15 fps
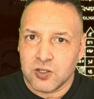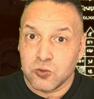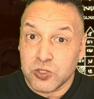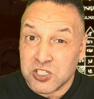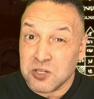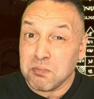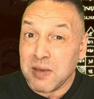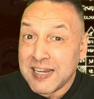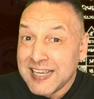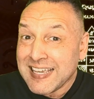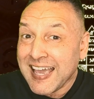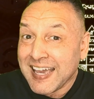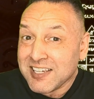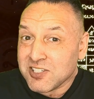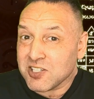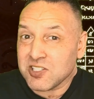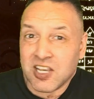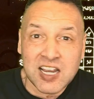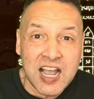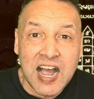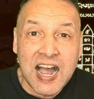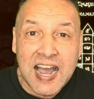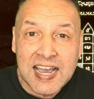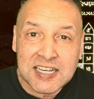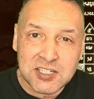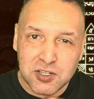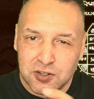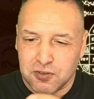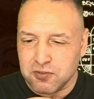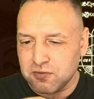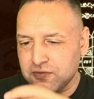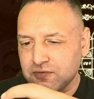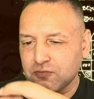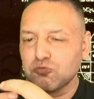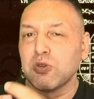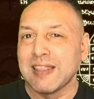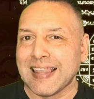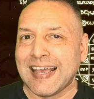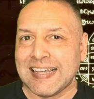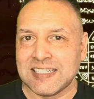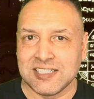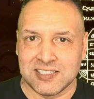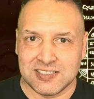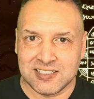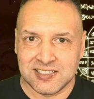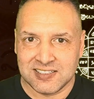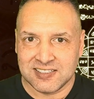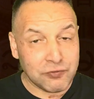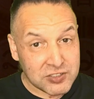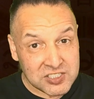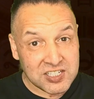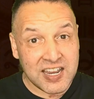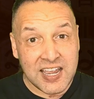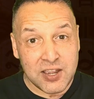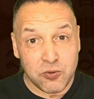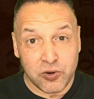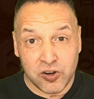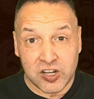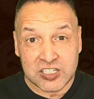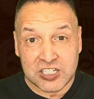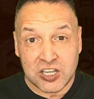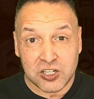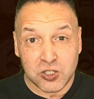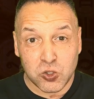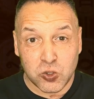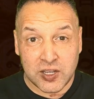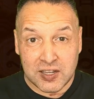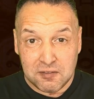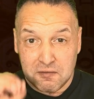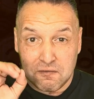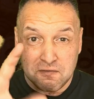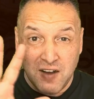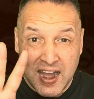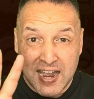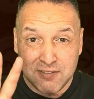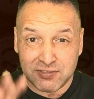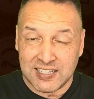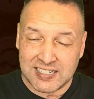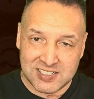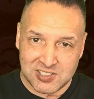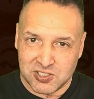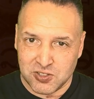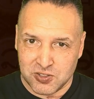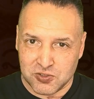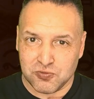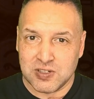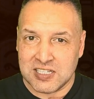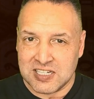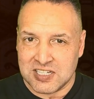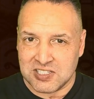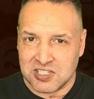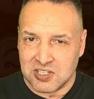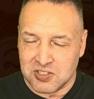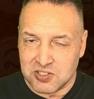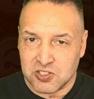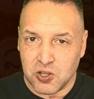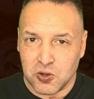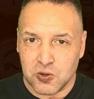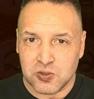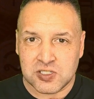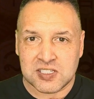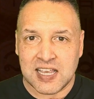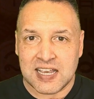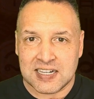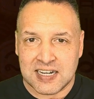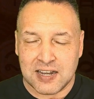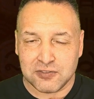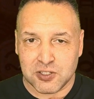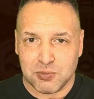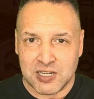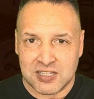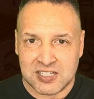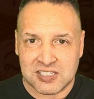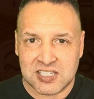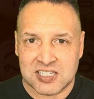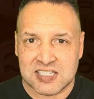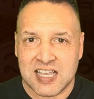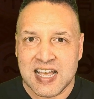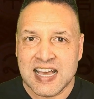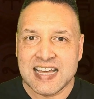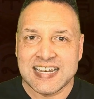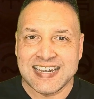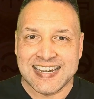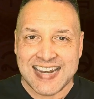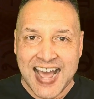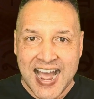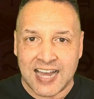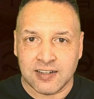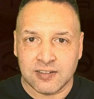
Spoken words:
which in many cases are kind of related. For today, we're only going to look at 5 letters, so it's really easy. So say it after me. This is na.